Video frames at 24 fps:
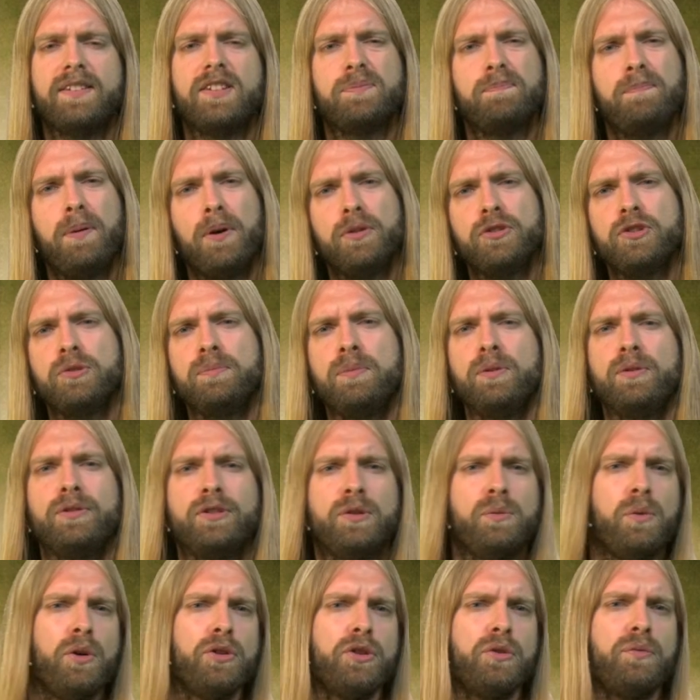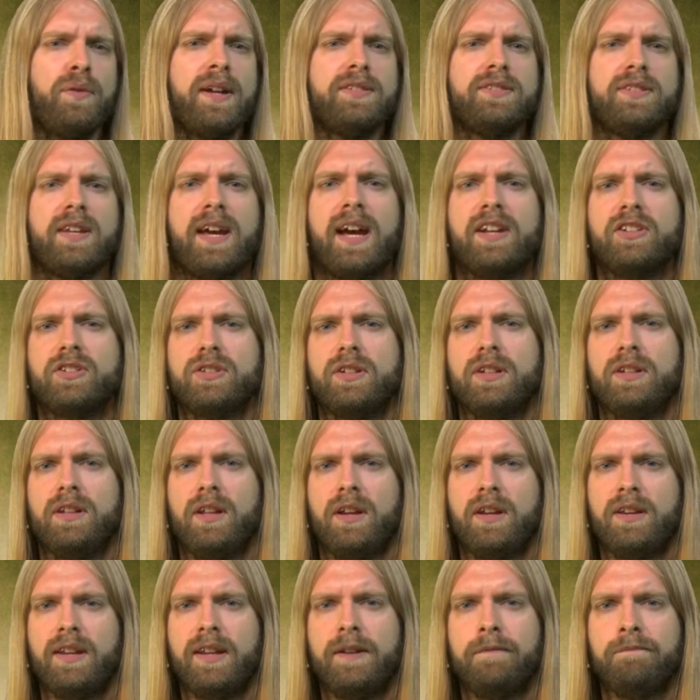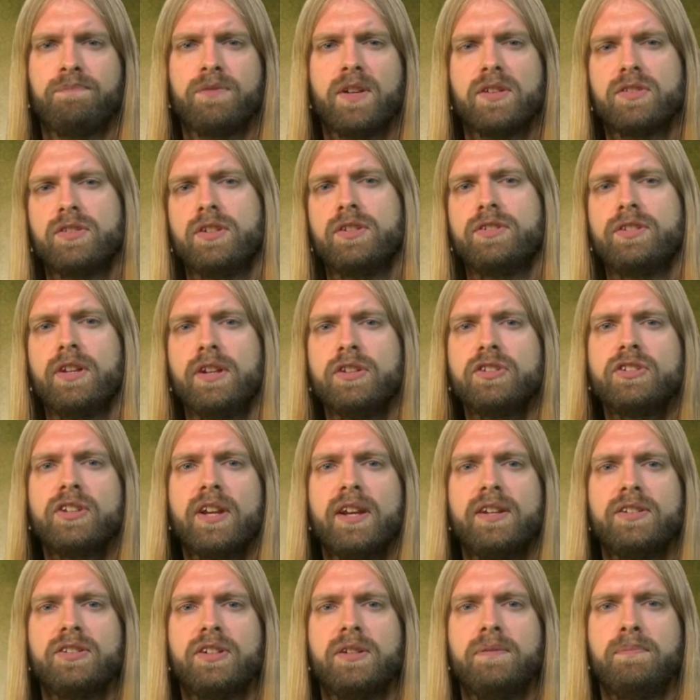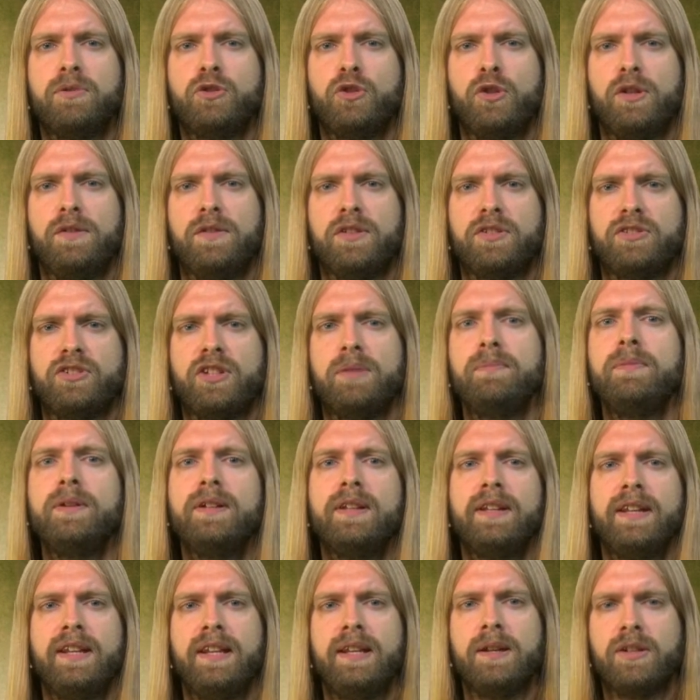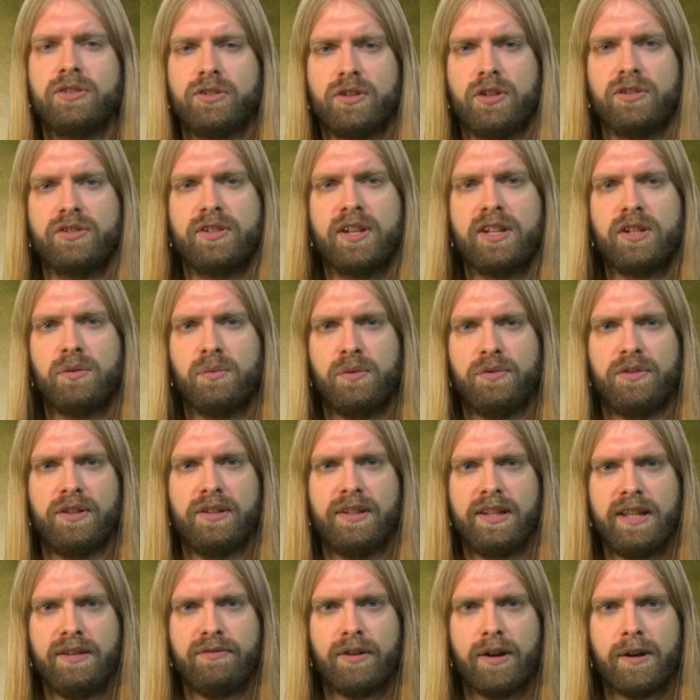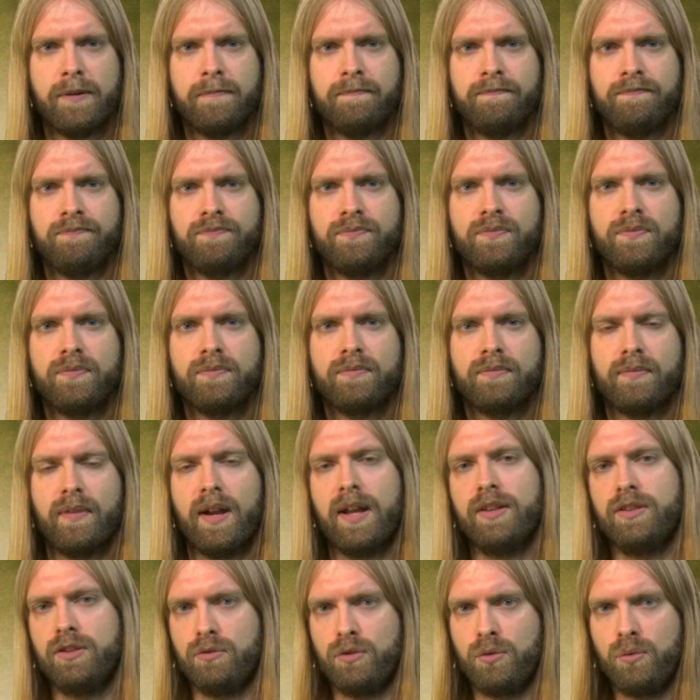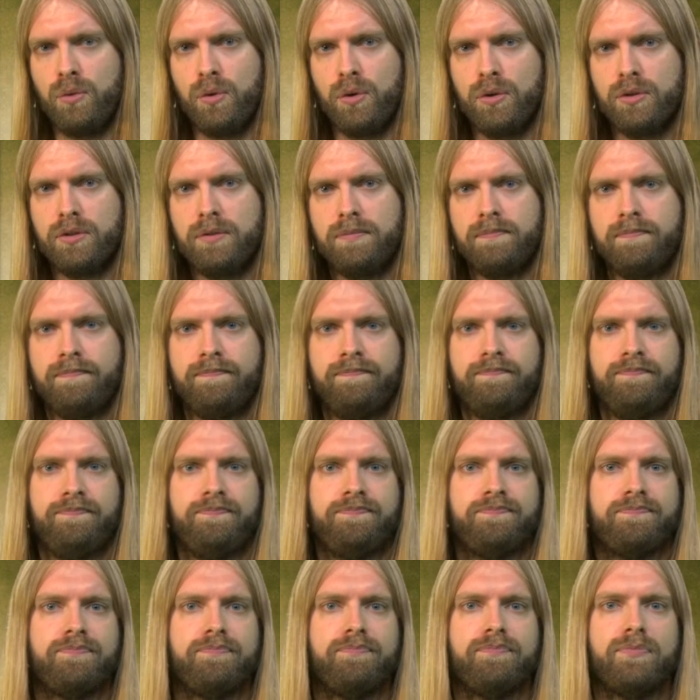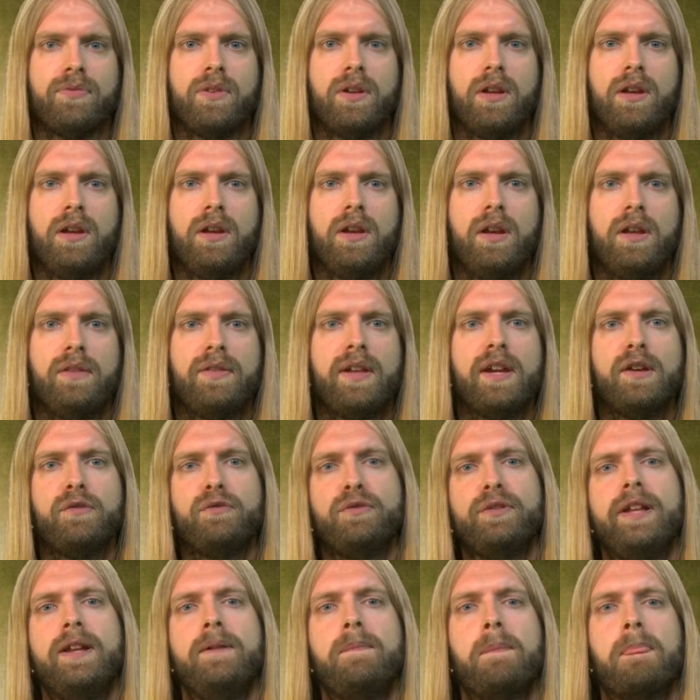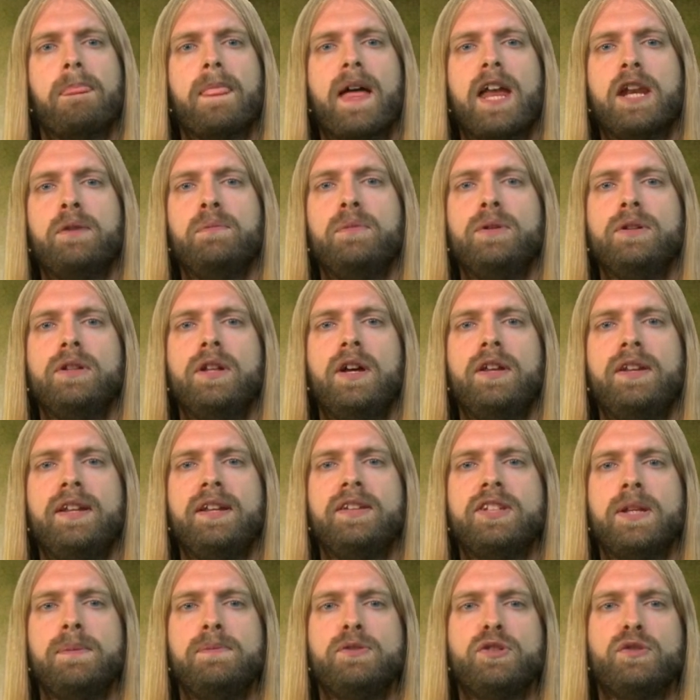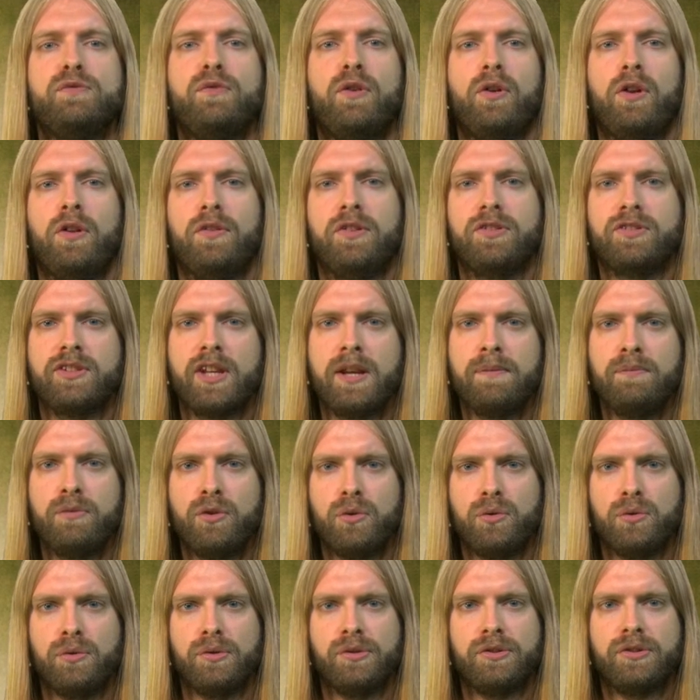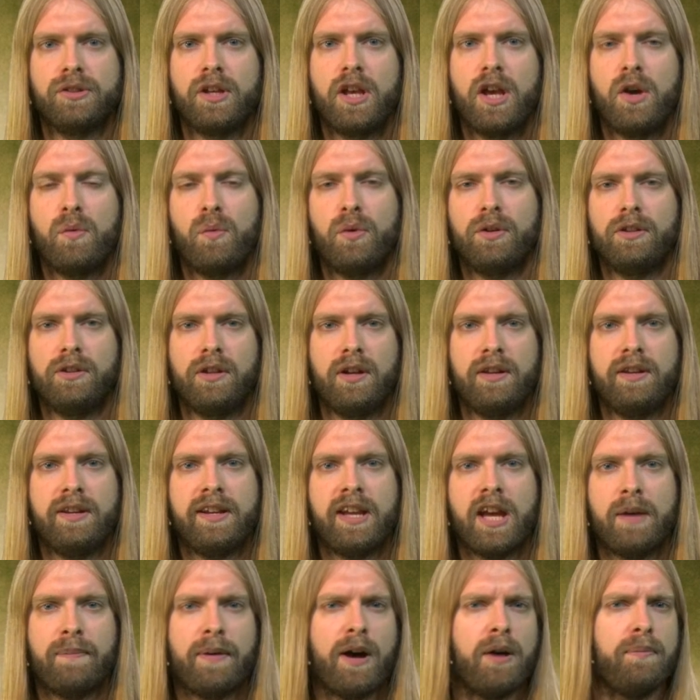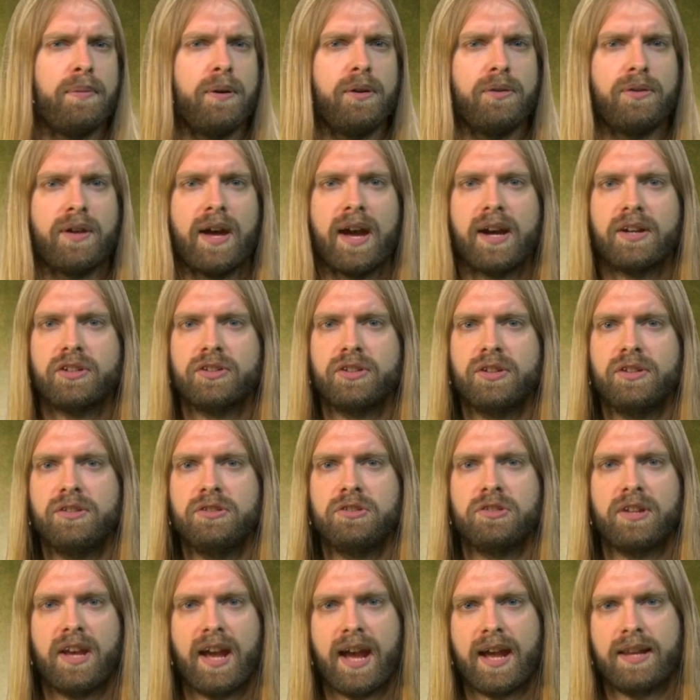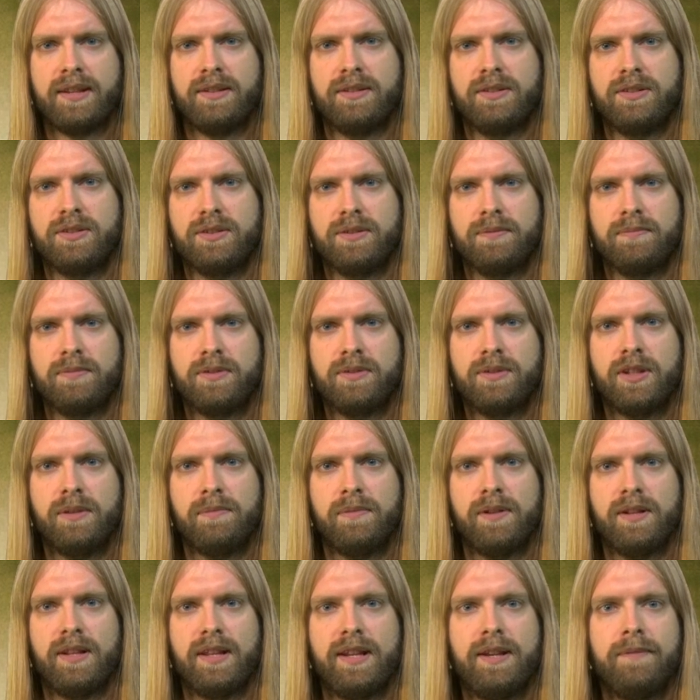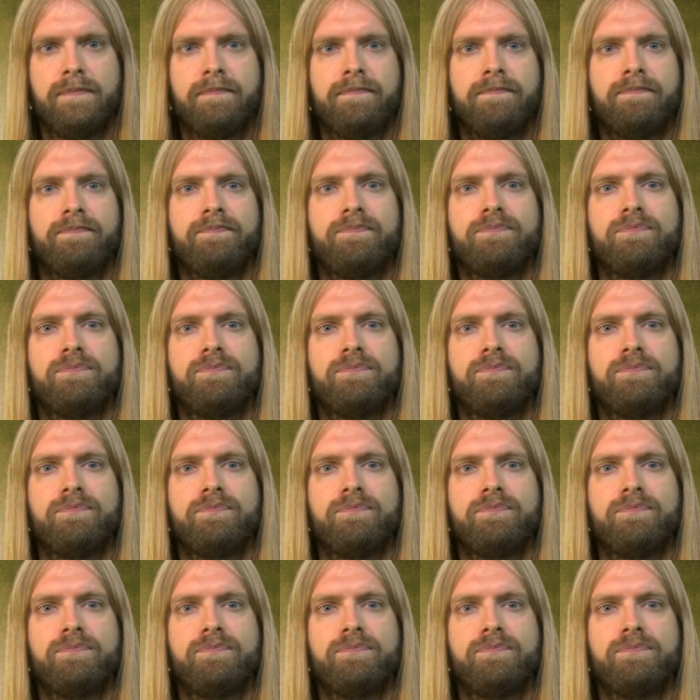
as it's possible that what the rat's actually learning is an association between the stimuli associated with the lever and the reward. Thankfully, animal learning seems to follow the same rules when learning about both actions and stimuli.